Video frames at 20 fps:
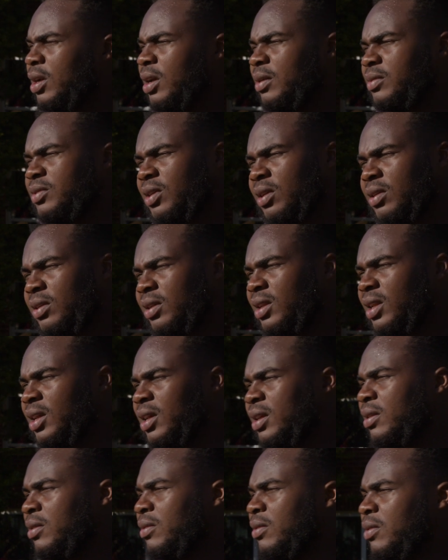I'm sorry,
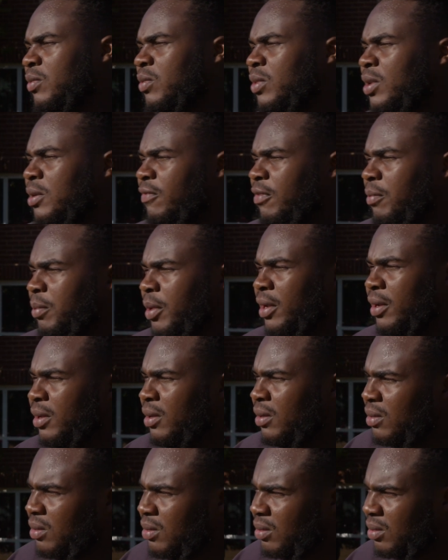D-Led. The what from Brady?
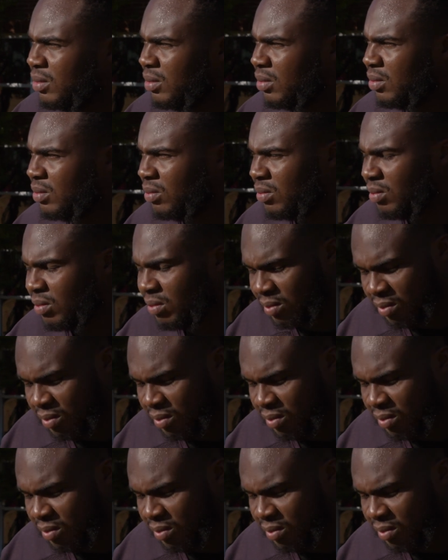Yeah, what do you